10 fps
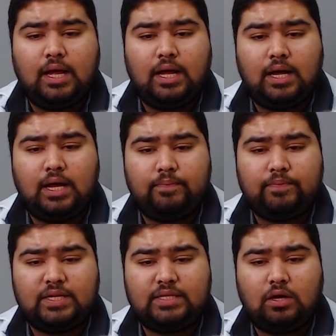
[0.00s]

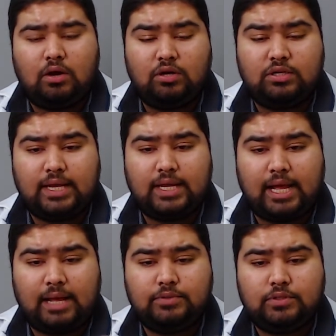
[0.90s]
is the otic
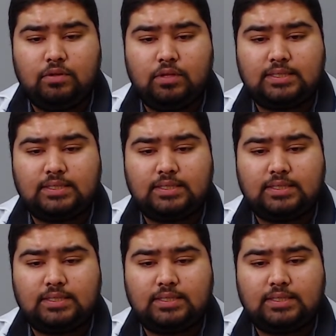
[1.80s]
capsule.